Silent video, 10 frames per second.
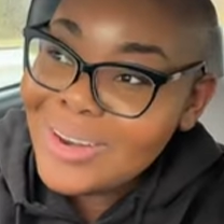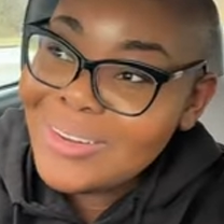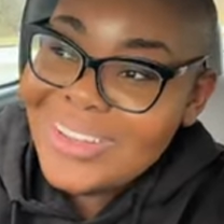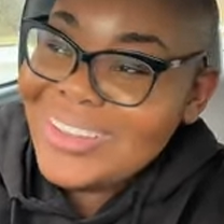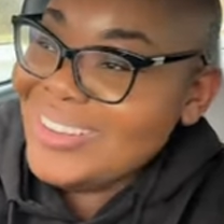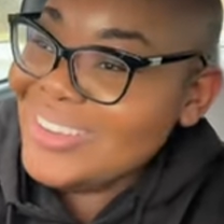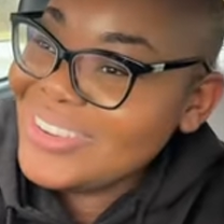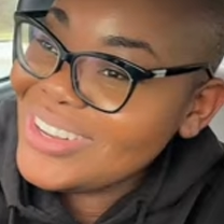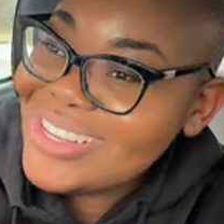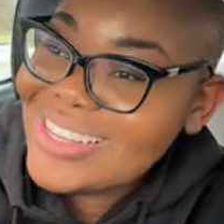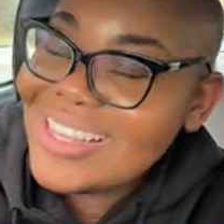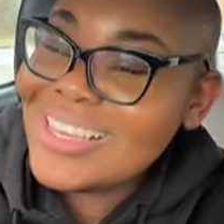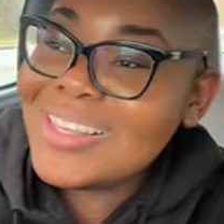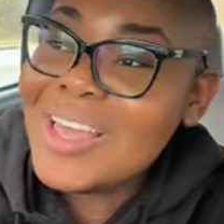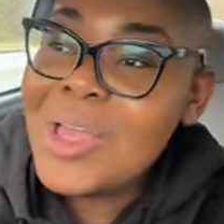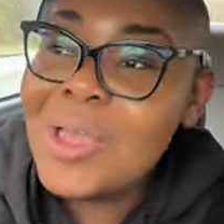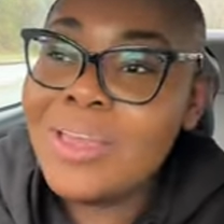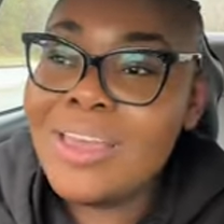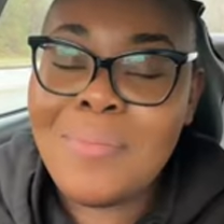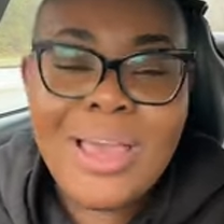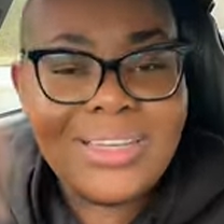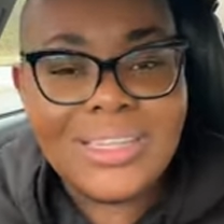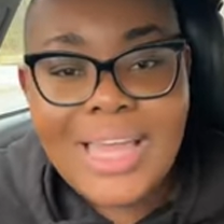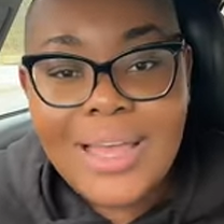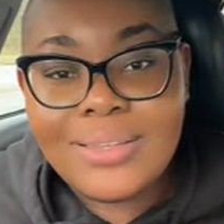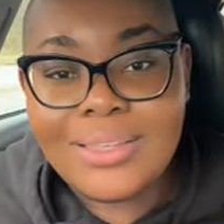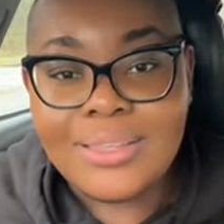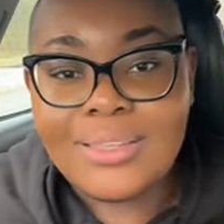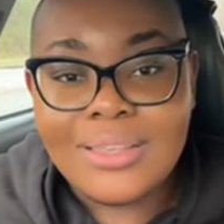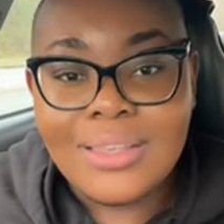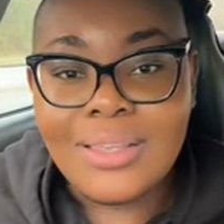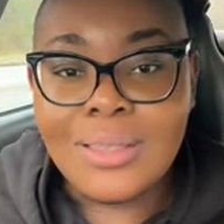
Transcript: I don't, what is this? Imagine thousands.